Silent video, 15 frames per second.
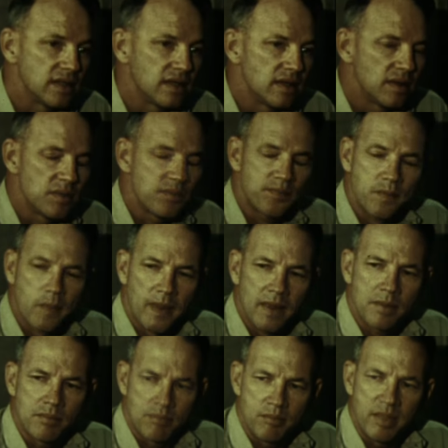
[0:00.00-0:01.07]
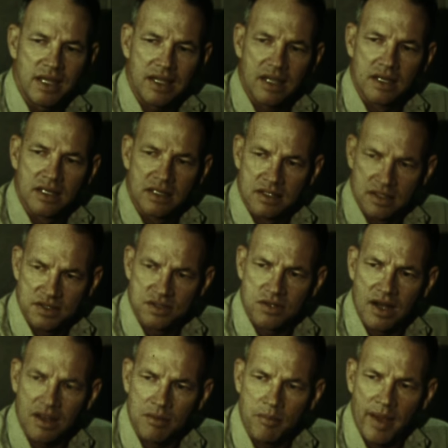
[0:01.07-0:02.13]
in 1962, are
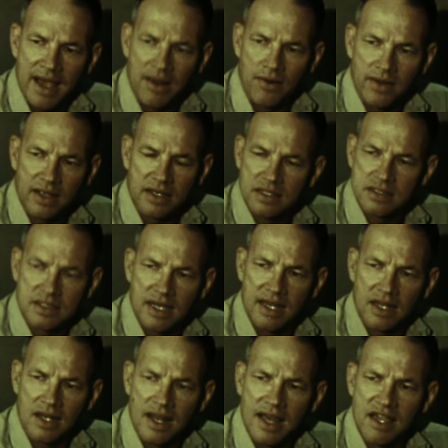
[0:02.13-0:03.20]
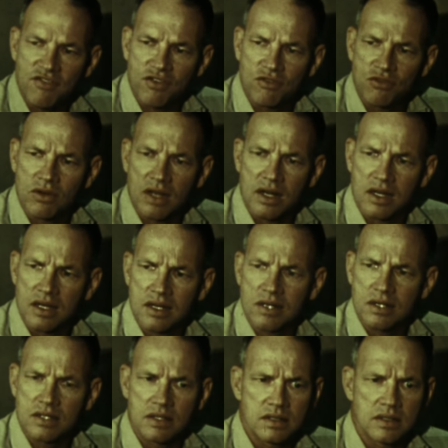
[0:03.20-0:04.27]
of the prelude to an historic weapon
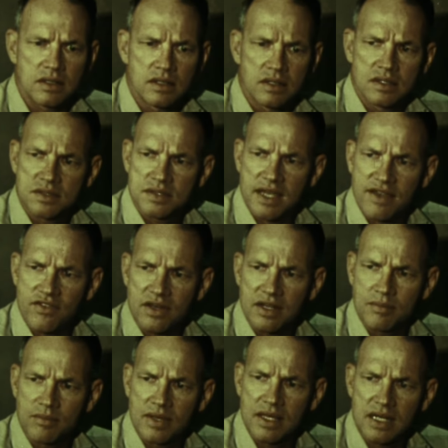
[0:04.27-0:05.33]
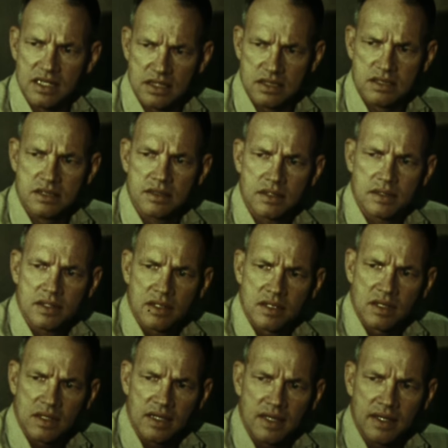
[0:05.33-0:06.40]
system test Operation
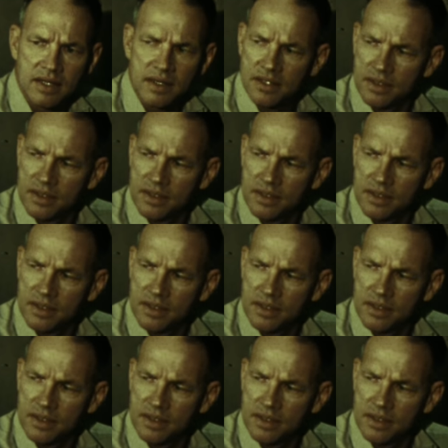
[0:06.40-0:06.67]
Dominic.